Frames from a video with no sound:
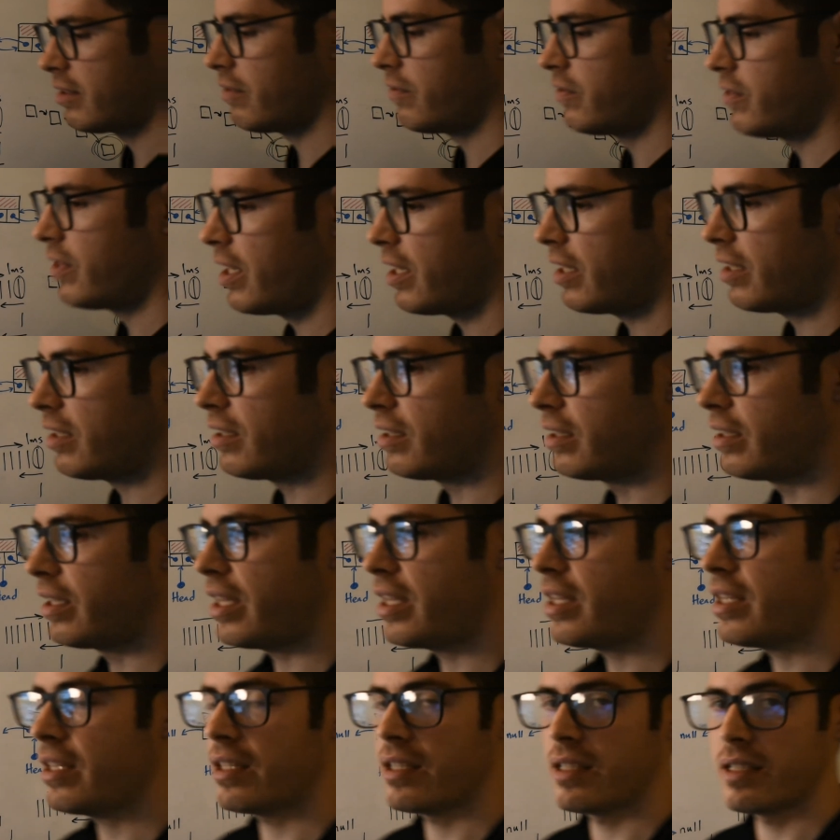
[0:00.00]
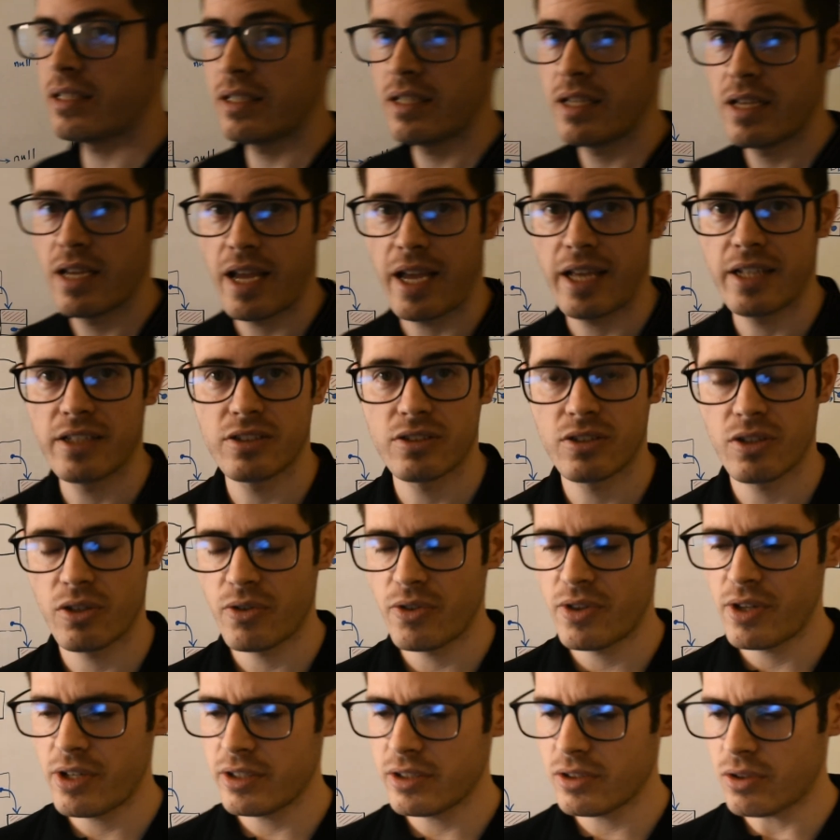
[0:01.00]
of data in, and so
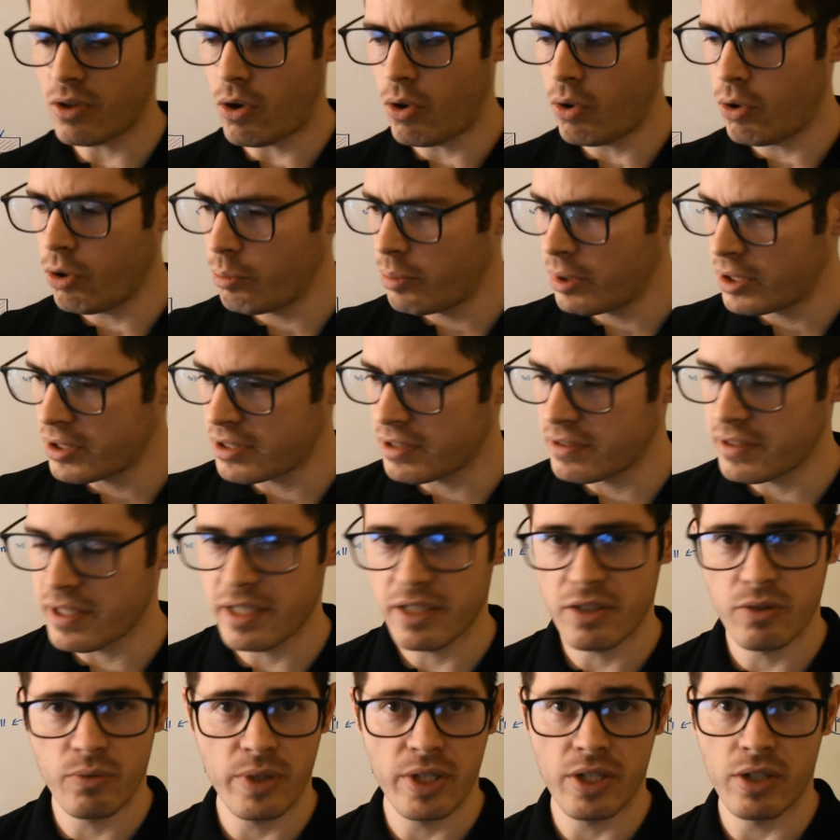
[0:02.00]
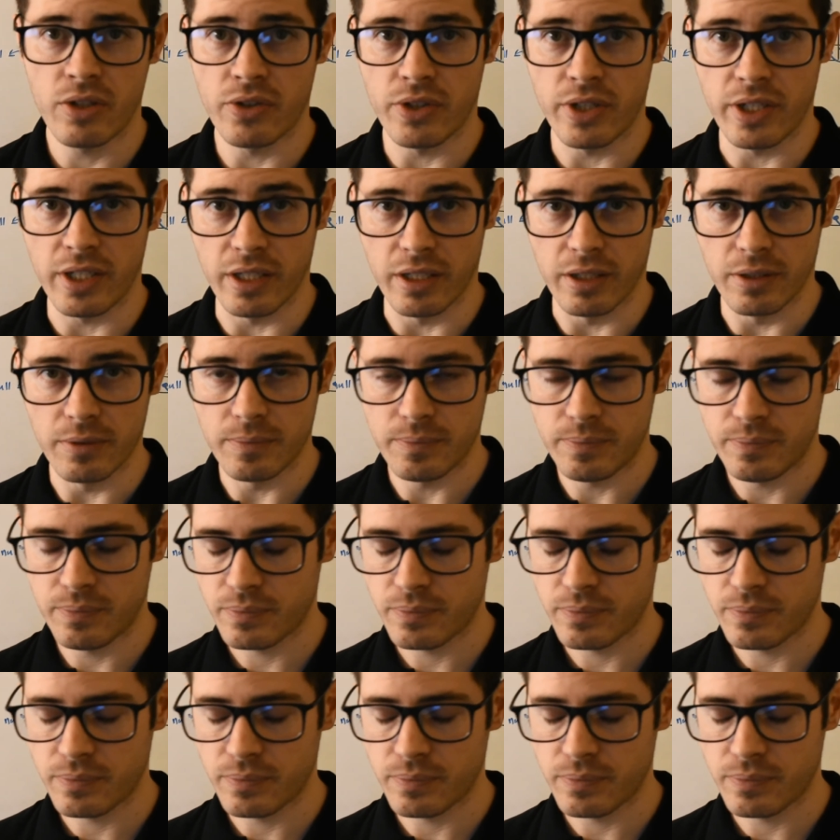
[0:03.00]
there's a whole bunch of data we don't need.